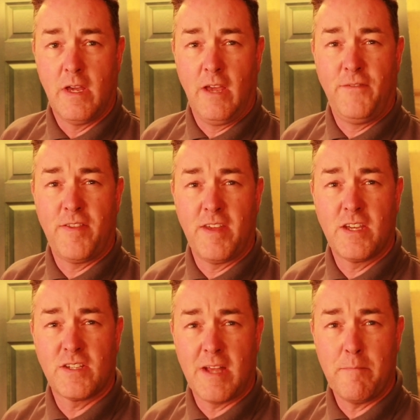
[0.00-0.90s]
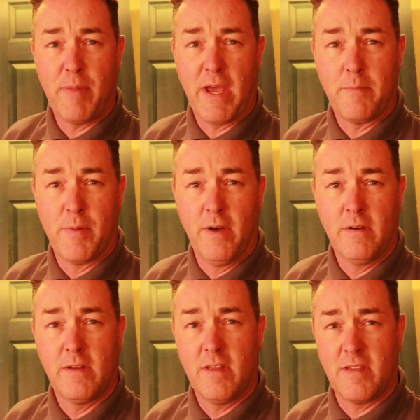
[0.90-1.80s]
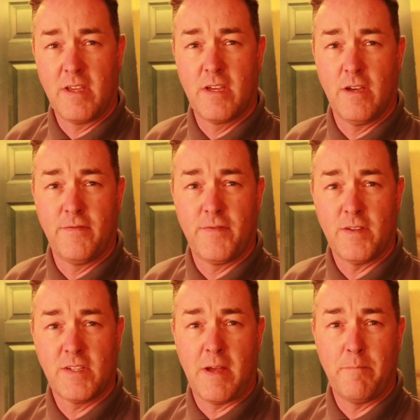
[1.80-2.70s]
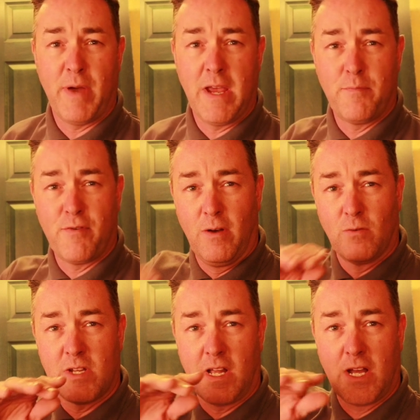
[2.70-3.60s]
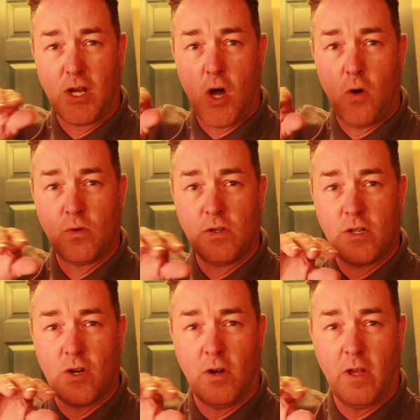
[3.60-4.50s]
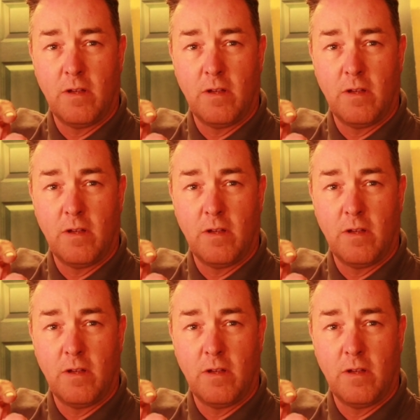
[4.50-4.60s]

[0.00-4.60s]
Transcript: If you think of sandpaper, you think of sandpaper, it looks like a golden colour.